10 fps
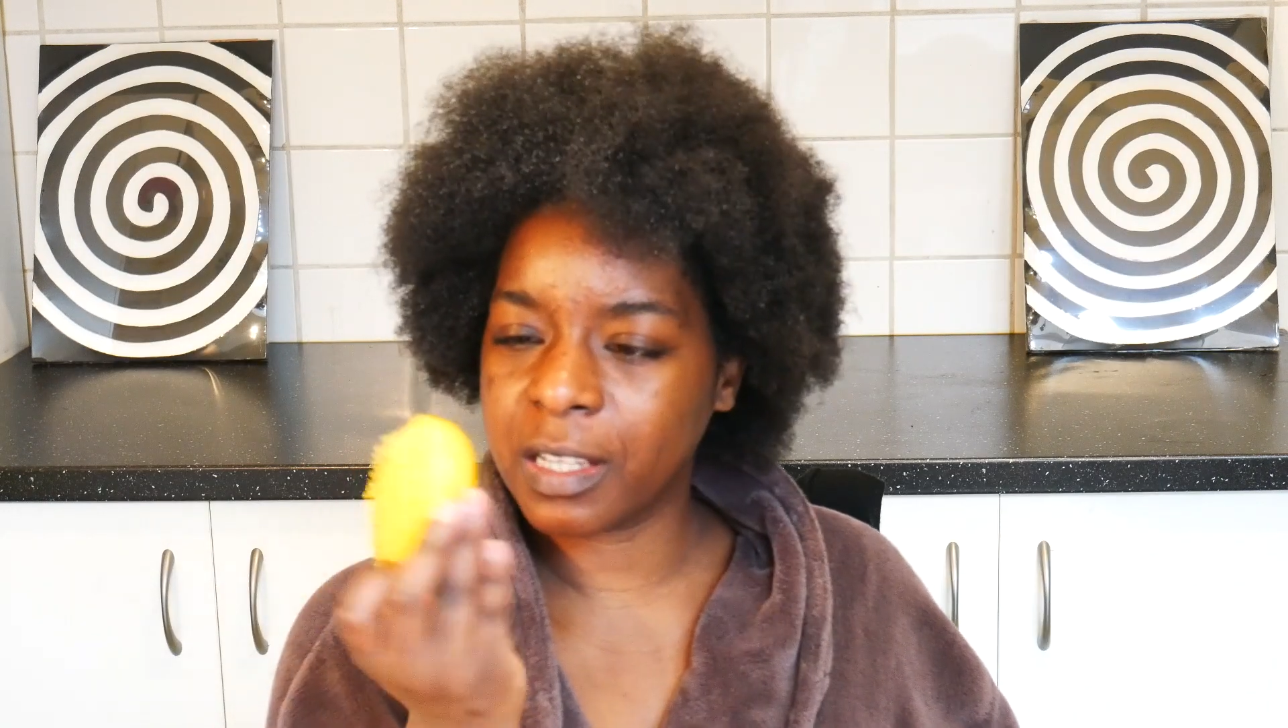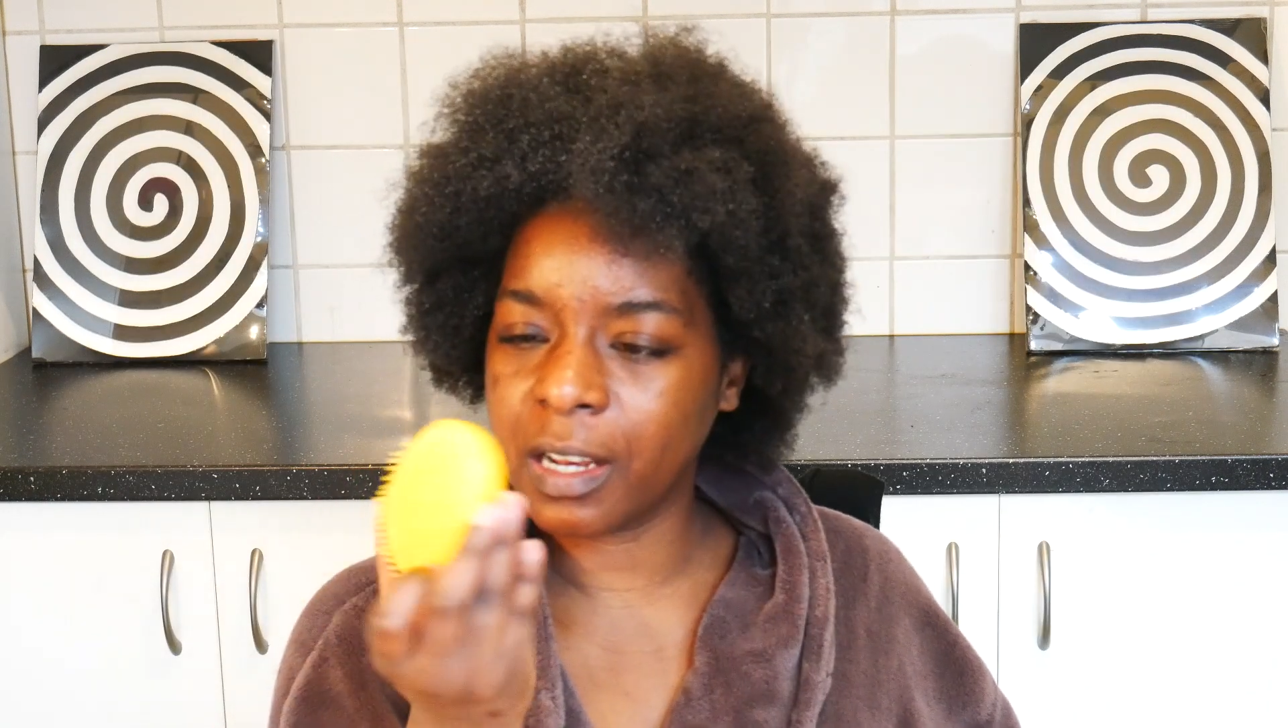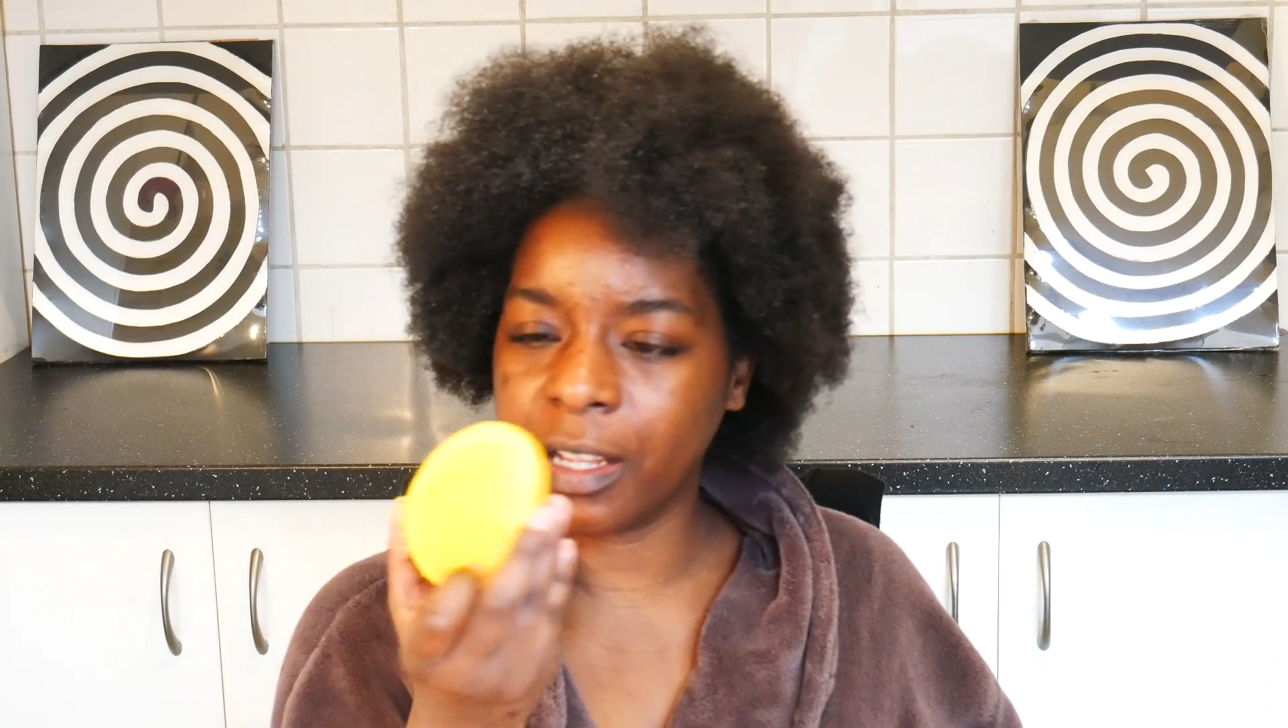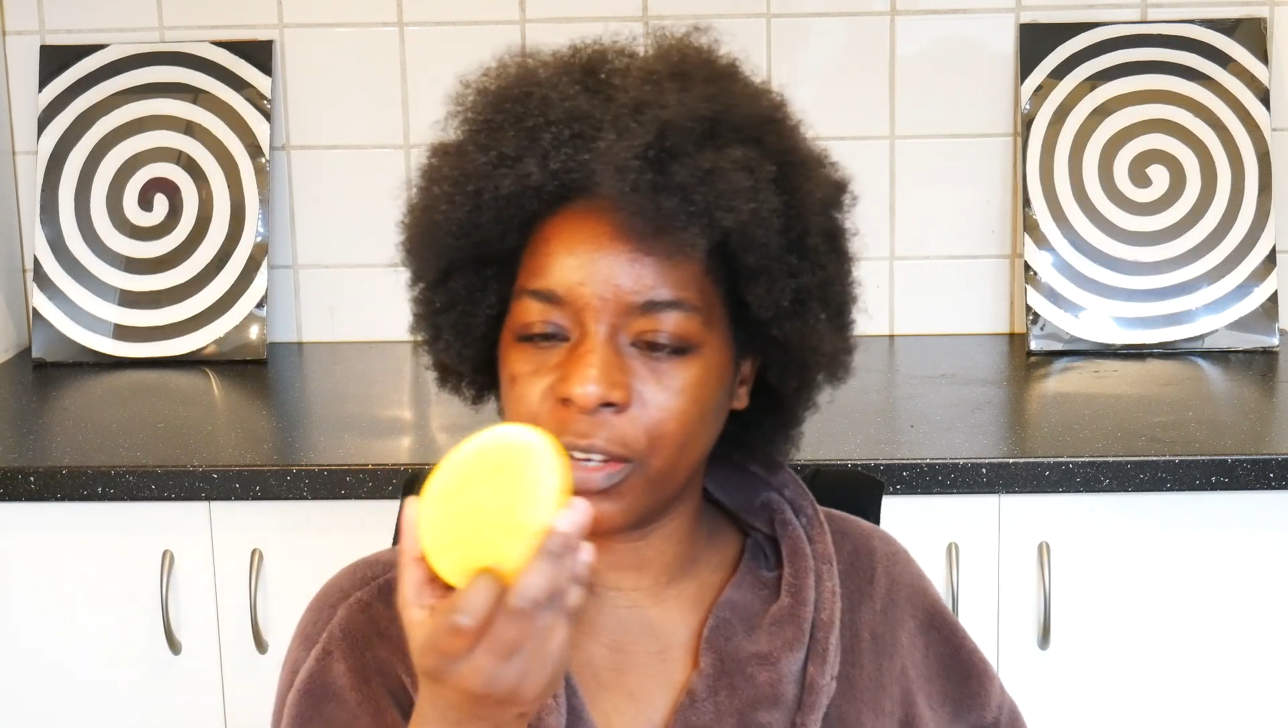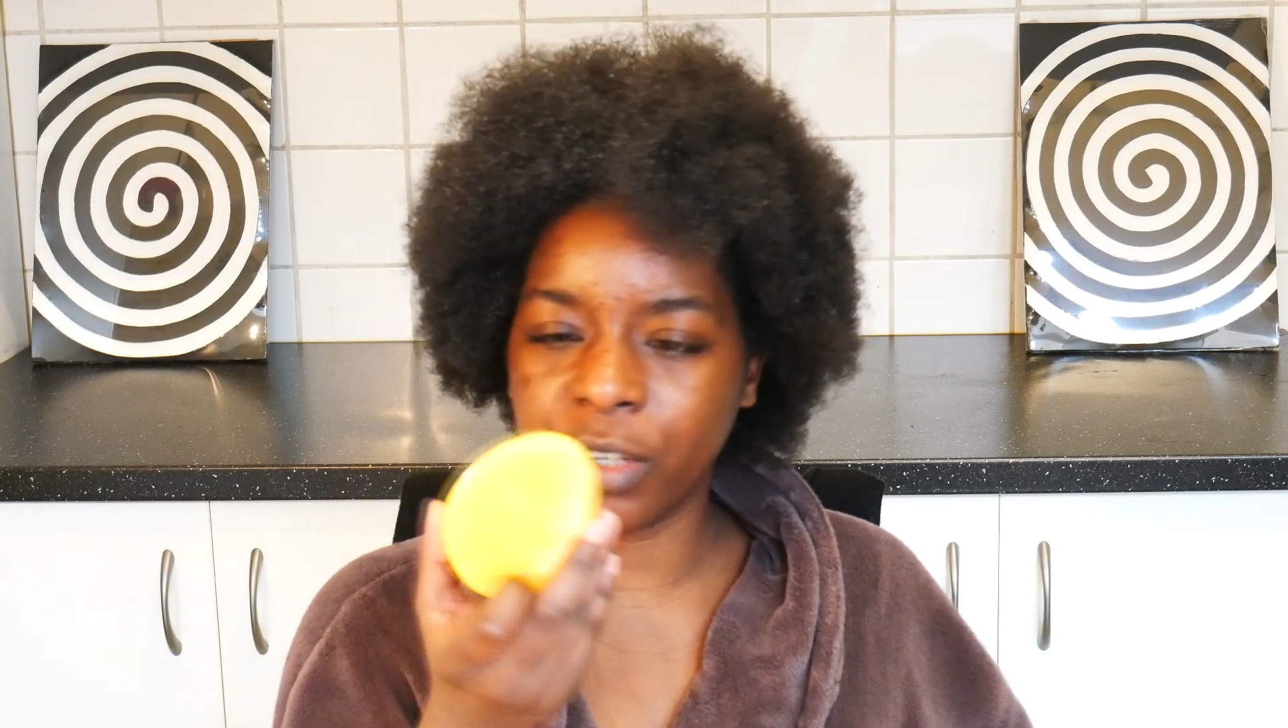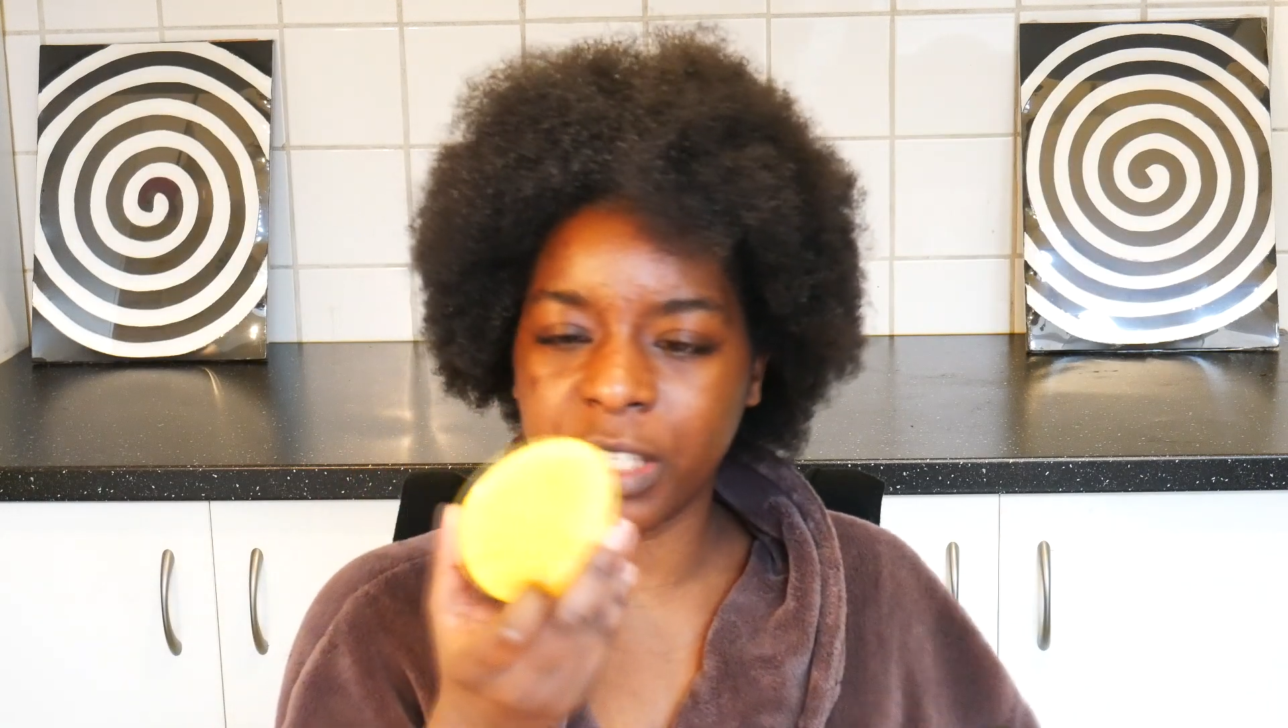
little